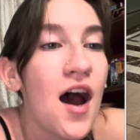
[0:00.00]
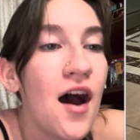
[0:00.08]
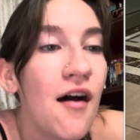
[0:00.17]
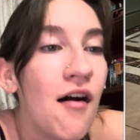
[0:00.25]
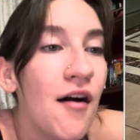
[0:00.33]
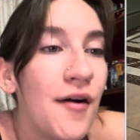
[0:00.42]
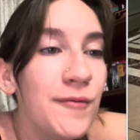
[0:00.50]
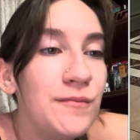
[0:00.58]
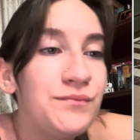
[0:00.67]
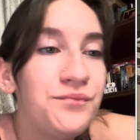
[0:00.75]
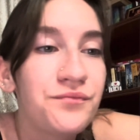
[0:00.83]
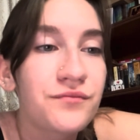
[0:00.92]

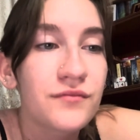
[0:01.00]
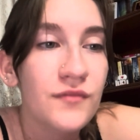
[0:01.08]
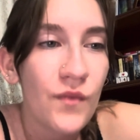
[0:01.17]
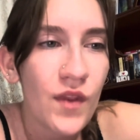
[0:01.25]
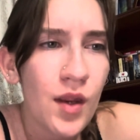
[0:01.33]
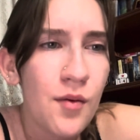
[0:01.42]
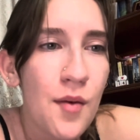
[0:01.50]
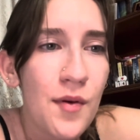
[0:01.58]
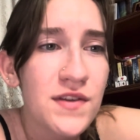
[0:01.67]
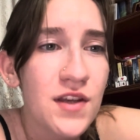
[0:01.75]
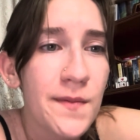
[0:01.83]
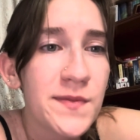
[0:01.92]
My
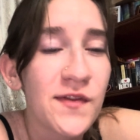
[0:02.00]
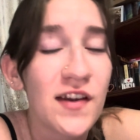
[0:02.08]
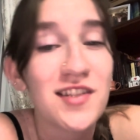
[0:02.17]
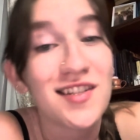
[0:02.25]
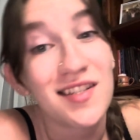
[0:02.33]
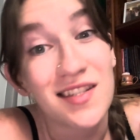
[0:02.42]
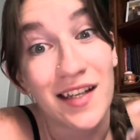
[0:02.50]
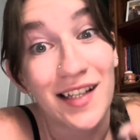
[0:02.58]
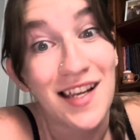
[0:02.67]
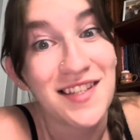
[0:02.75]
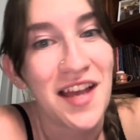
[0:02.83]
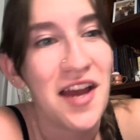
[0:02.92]
personal observation is, like
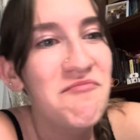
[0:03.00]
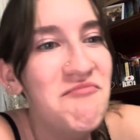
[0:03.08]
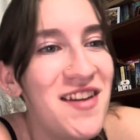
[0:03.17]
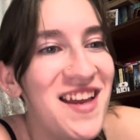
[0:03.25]
I said,